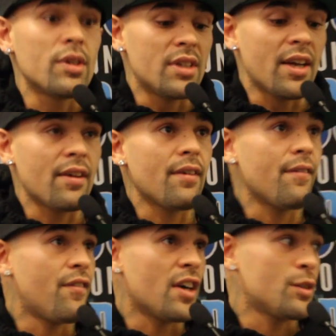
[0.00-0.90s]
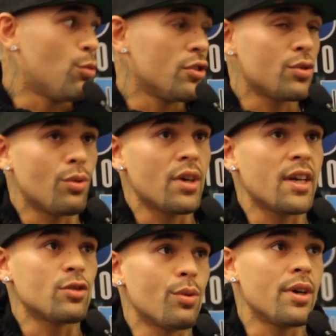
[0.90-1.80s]
want to thank Fox Sports 1
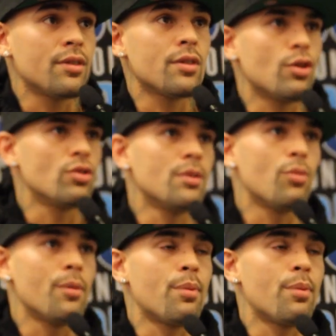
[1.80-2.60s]
as well, Golden Boy